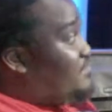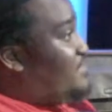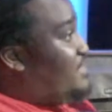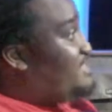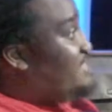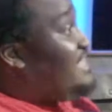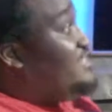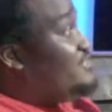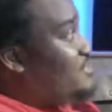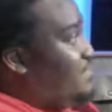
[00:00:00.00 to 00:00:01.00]
because
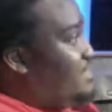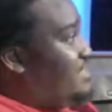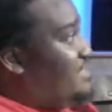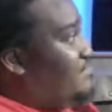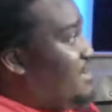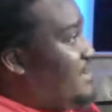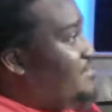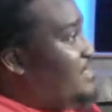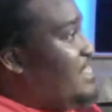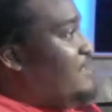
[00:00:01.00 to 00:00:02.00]
he's so into hip hop.